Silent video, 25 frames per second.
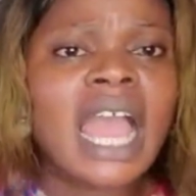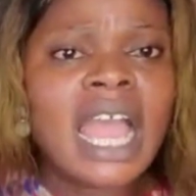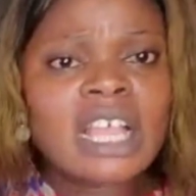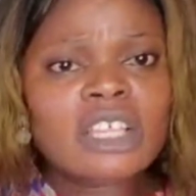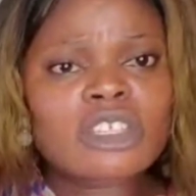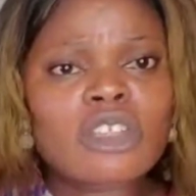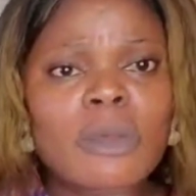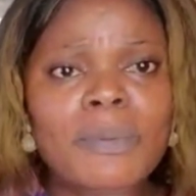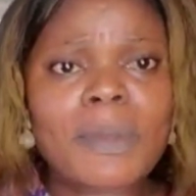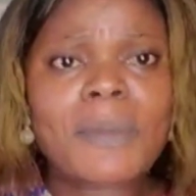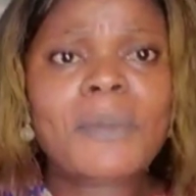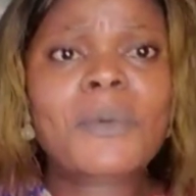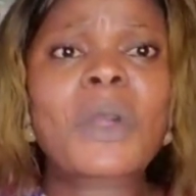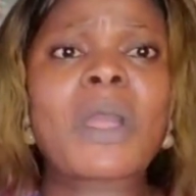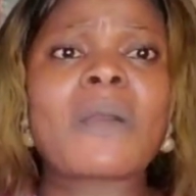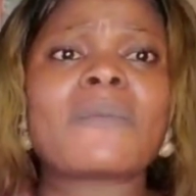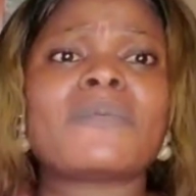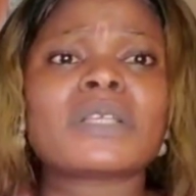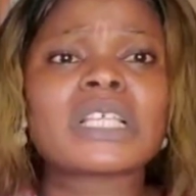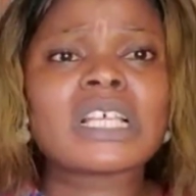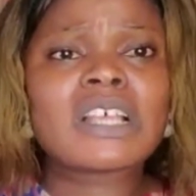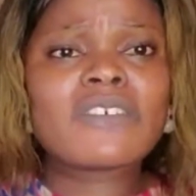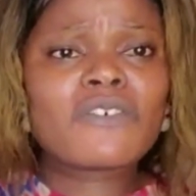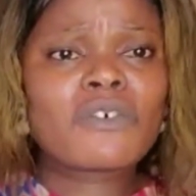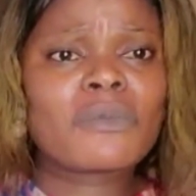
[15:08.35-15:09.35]
Some people were
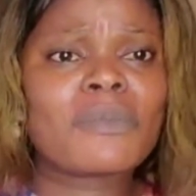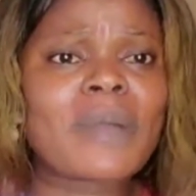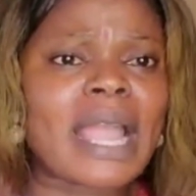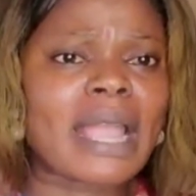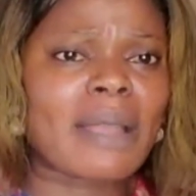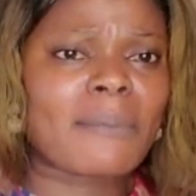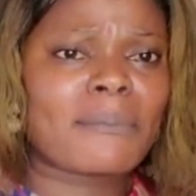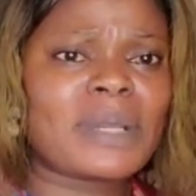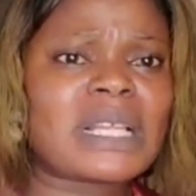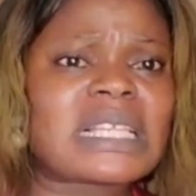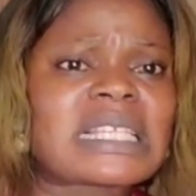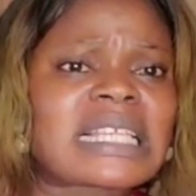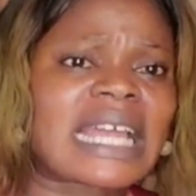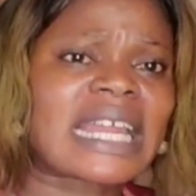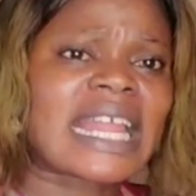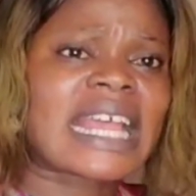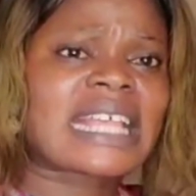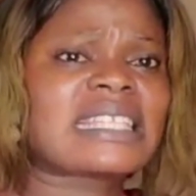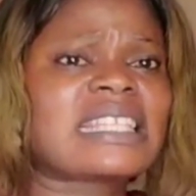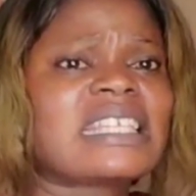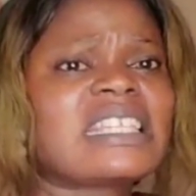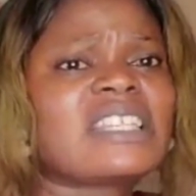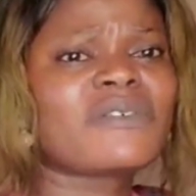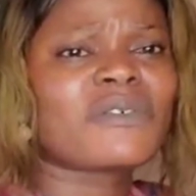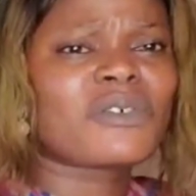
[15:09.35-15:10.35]
even begging, please can I
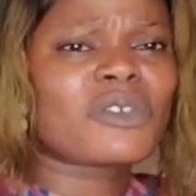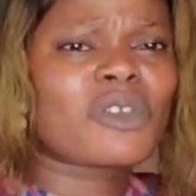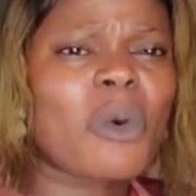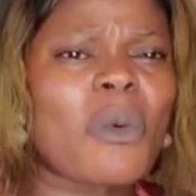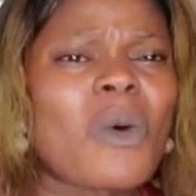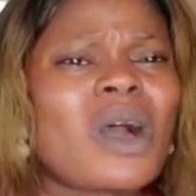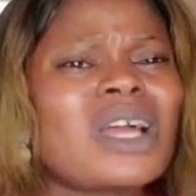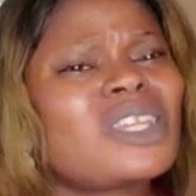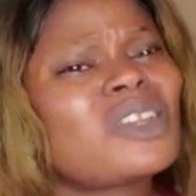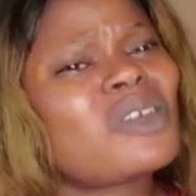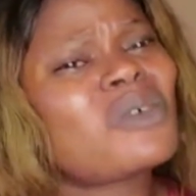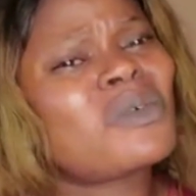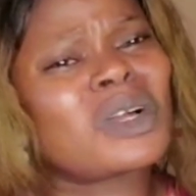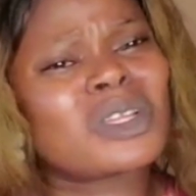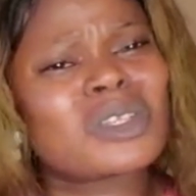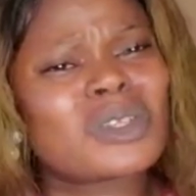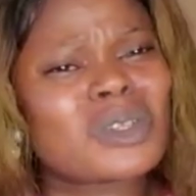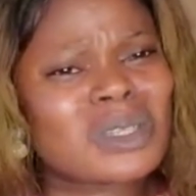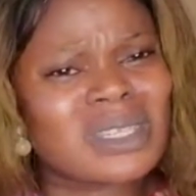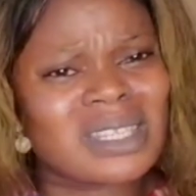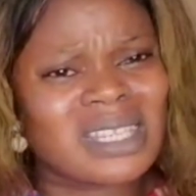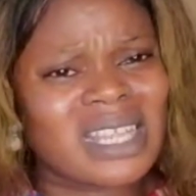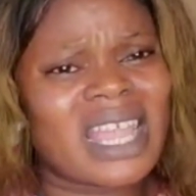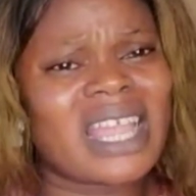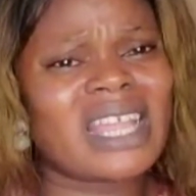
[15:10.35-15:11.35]
see the video? What do you want to
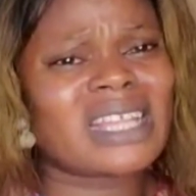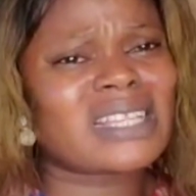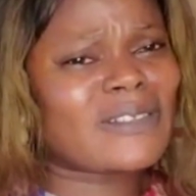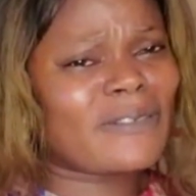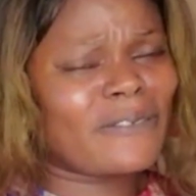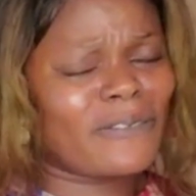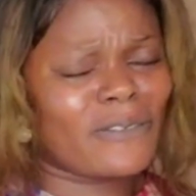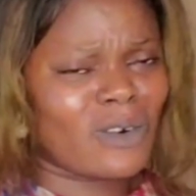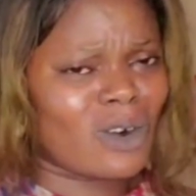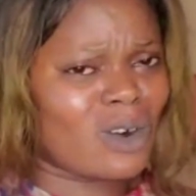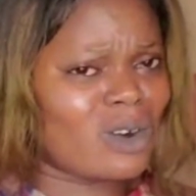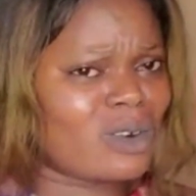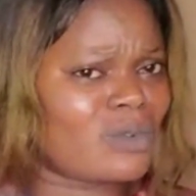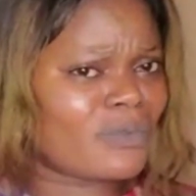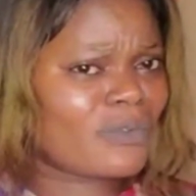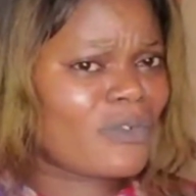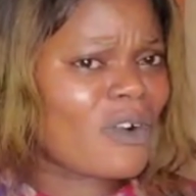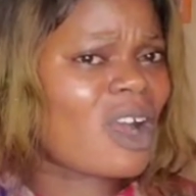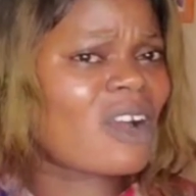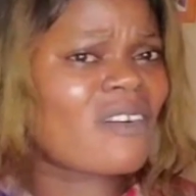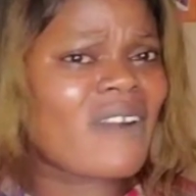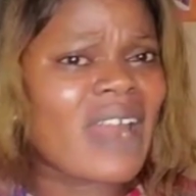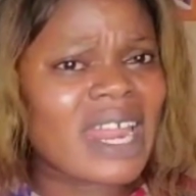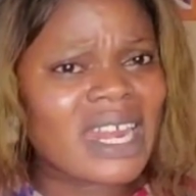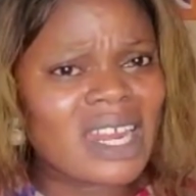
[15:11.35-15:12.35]
see it for?
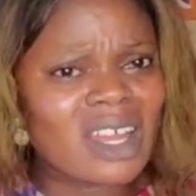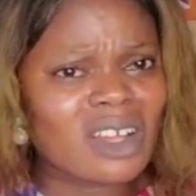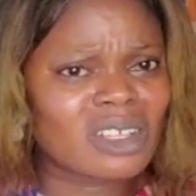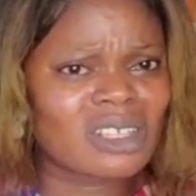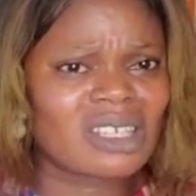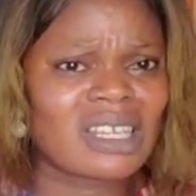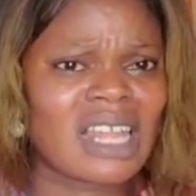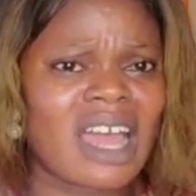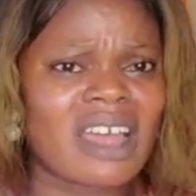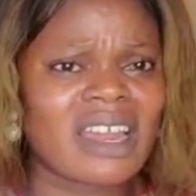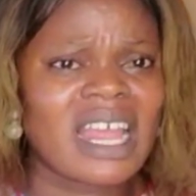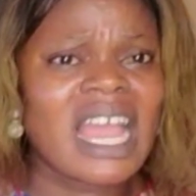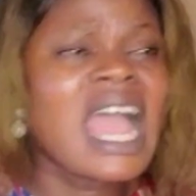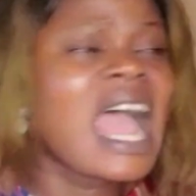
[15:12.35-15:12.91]
For crying out loud.